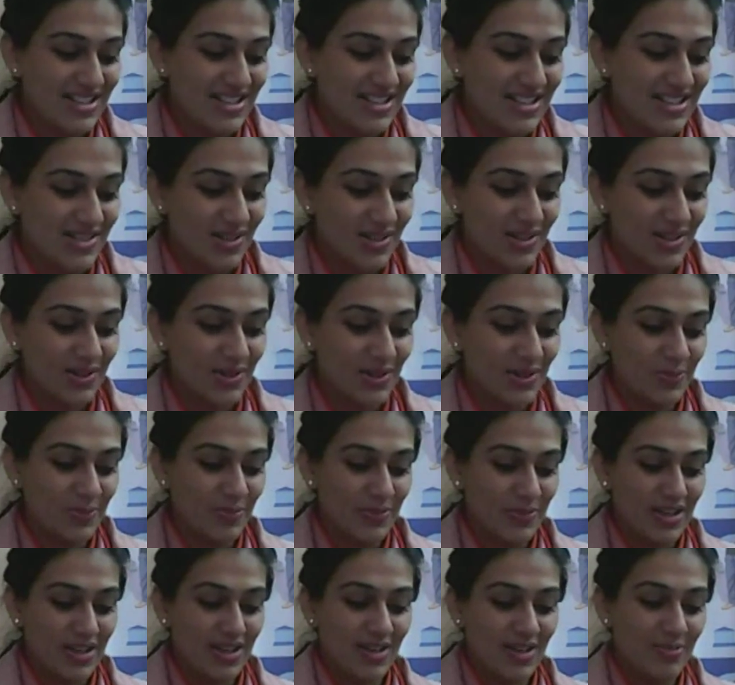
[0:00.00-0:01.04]
So,
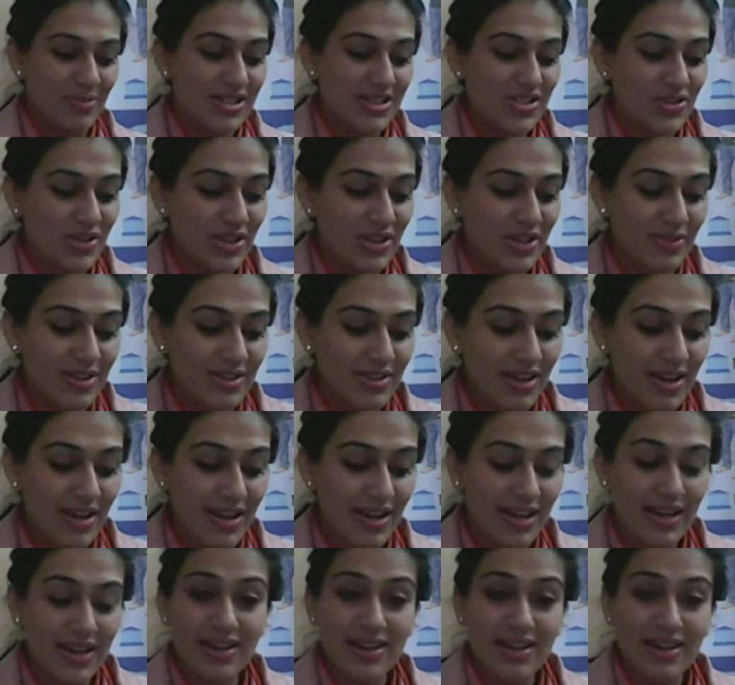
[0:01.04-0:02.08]
Miss Srividya
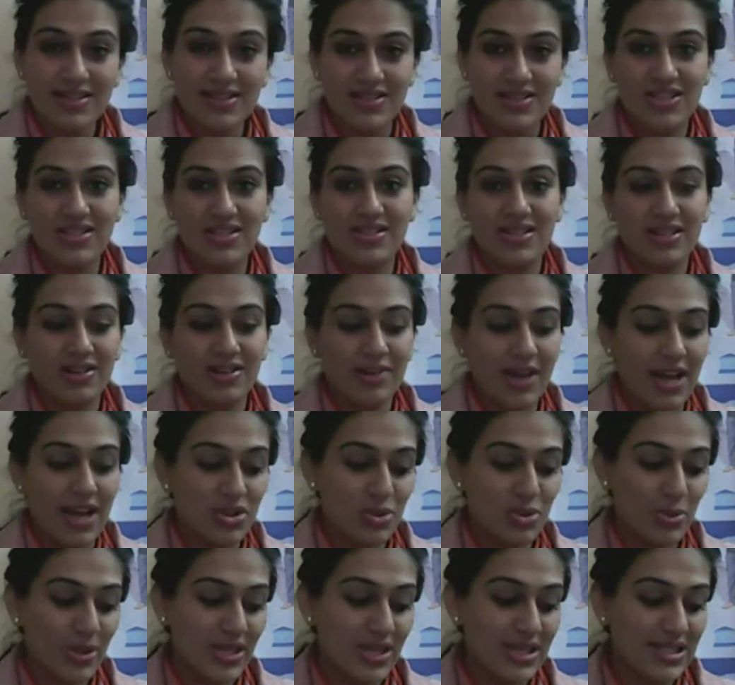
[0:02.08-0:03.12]
here, she's a
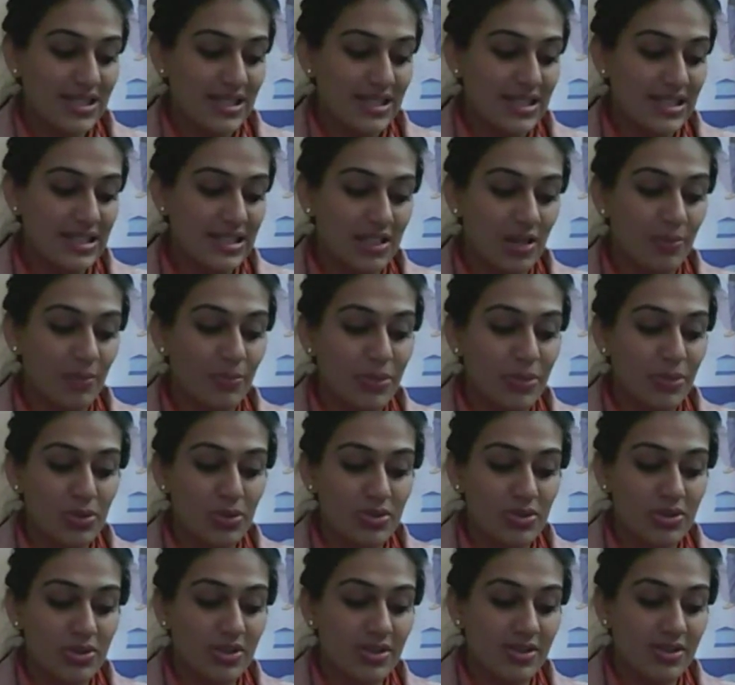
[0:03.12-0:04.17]
graduate in
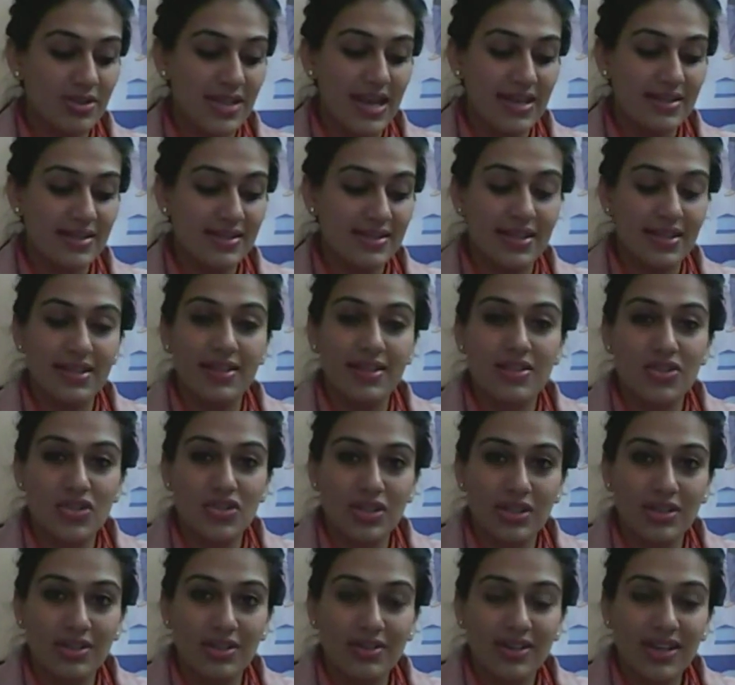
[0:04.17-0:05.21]
computer science and
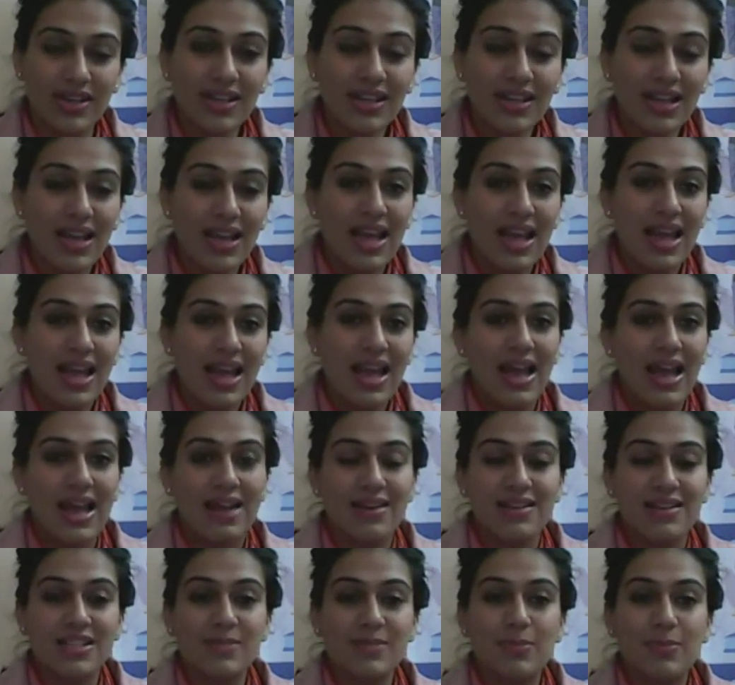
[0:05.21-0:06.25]
engineering
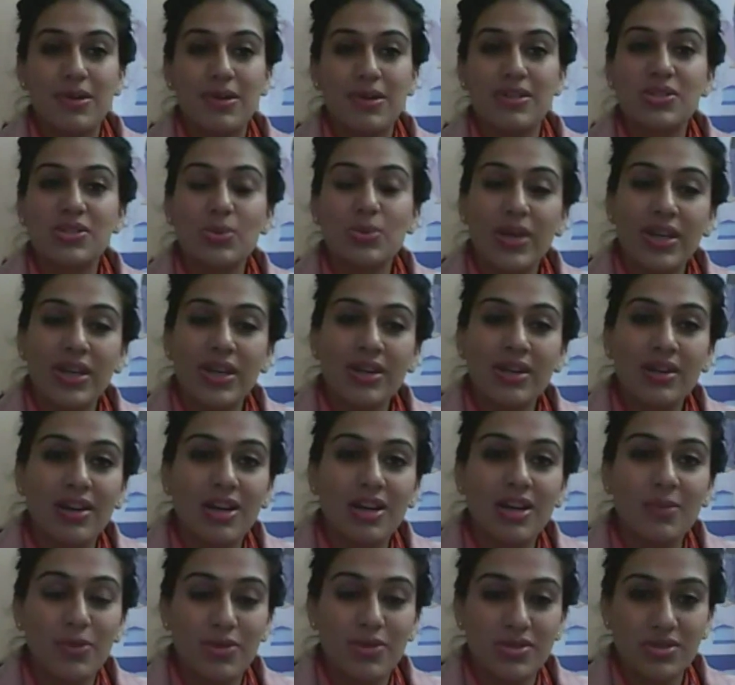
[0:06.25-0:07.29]
and is pursuing her
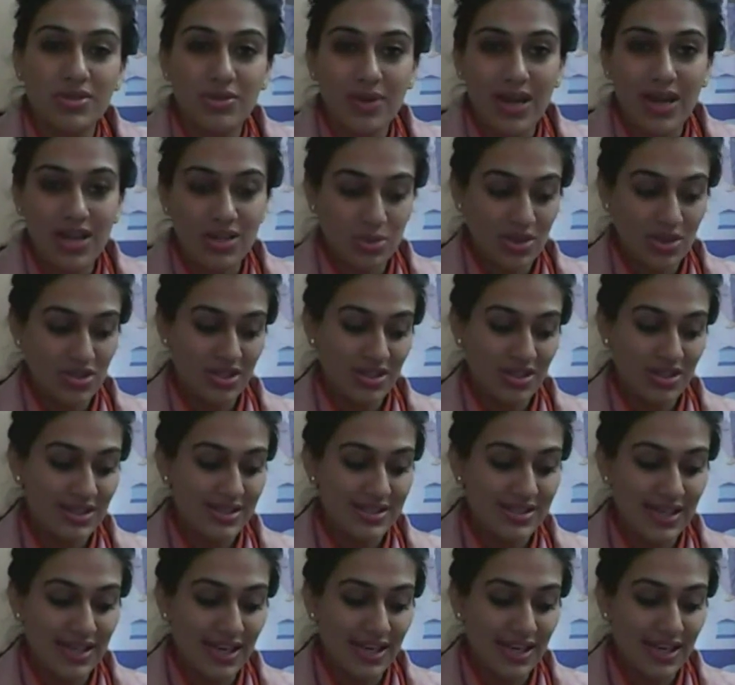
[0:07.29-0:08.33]
post-graduation
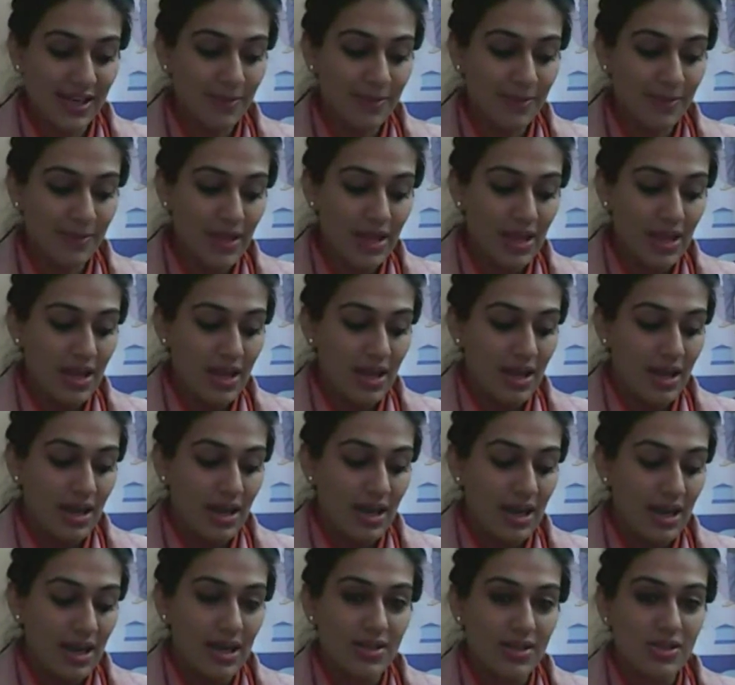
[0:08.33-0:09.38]
in the same.
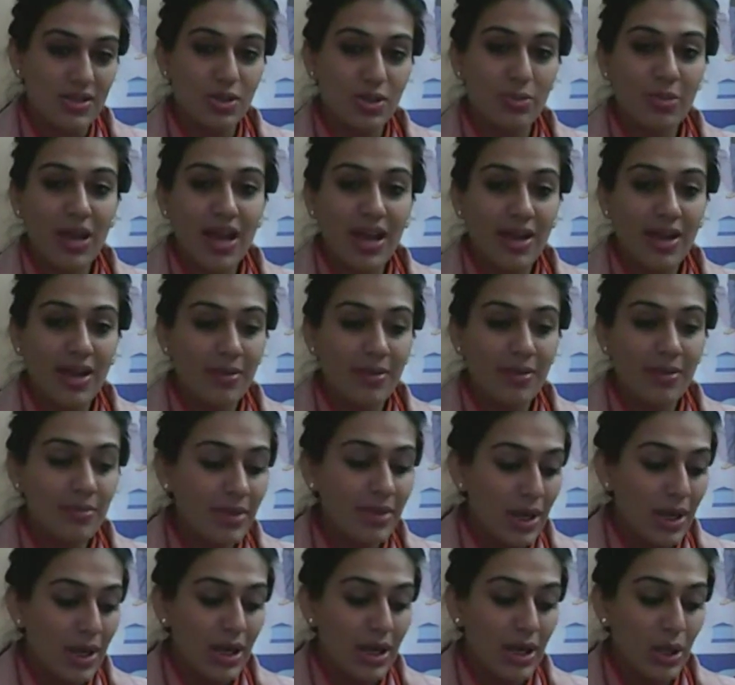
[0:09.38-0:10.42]
So, ma'am,
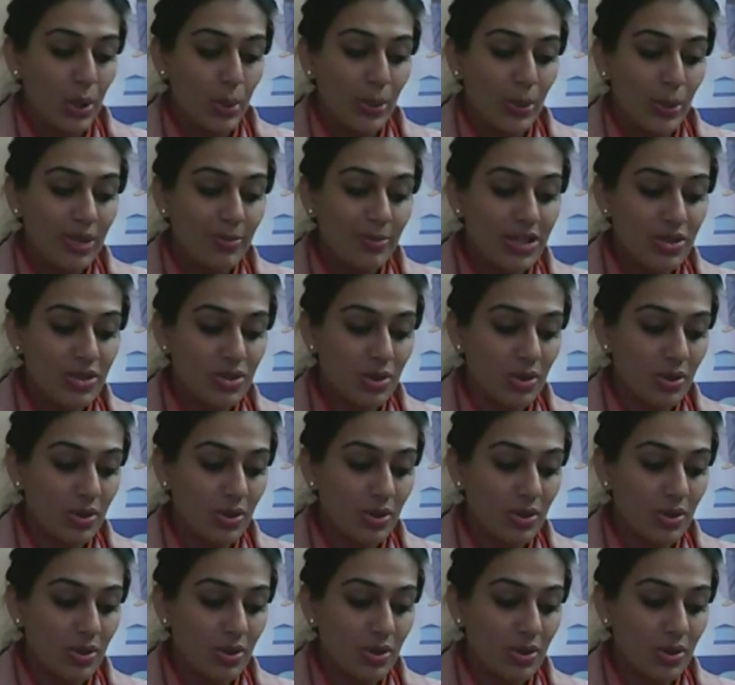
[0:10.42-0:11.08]
we're